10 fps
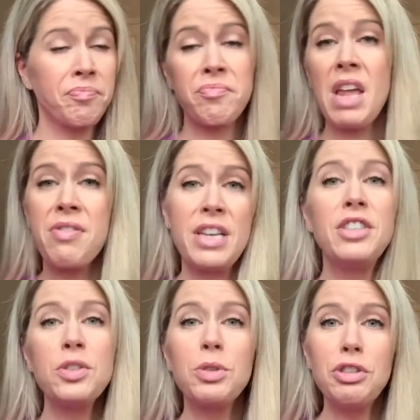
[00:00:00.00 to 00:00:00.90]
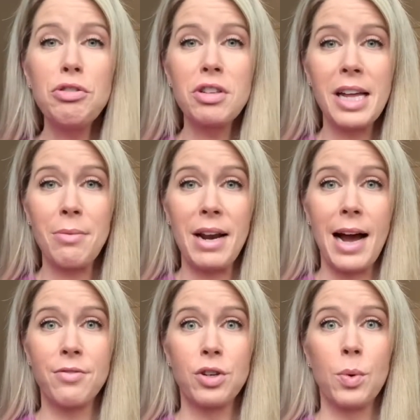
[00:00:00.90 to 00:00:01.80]
this is what you look like right
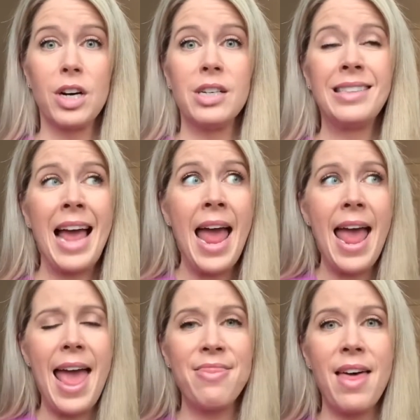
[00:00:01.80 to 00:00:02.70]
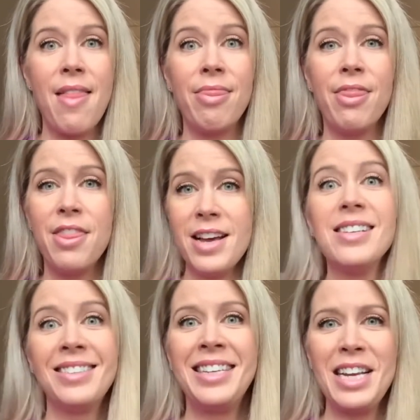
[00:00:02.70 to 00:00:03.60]
afterwards, and then
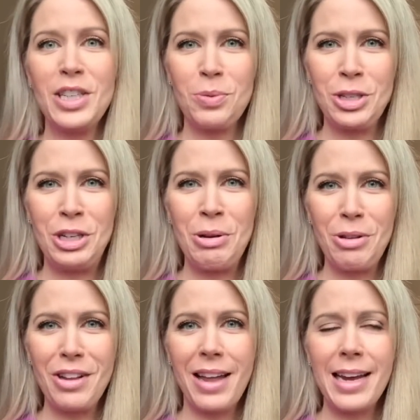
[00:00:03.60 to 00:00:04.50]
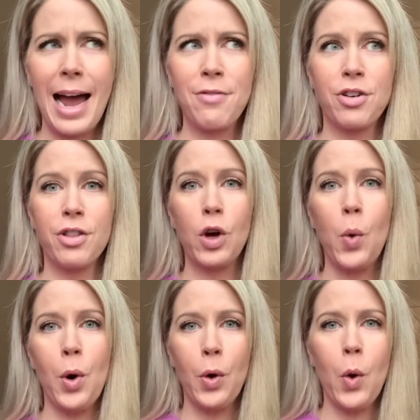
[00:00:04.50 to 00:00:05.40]
this is what you look like after the
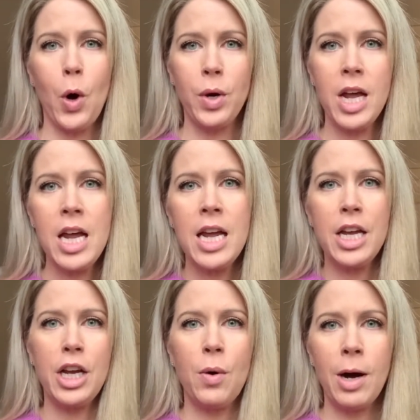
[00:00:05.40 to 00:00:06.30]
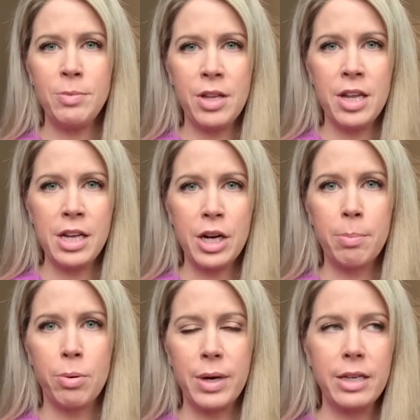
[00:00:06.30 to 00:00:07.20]
quote unquote, up to the year
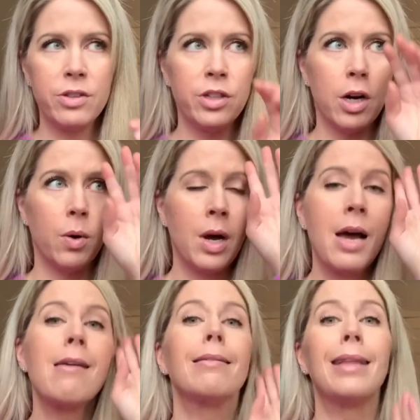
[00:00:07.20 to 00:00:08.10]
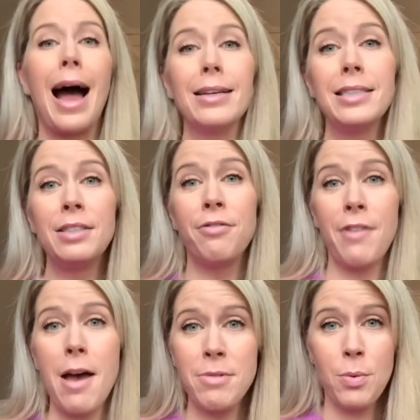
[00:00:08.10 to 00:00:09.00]
point. So last
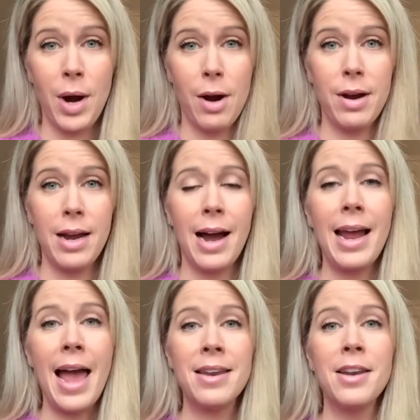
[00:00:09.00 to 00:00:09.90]
February, I ended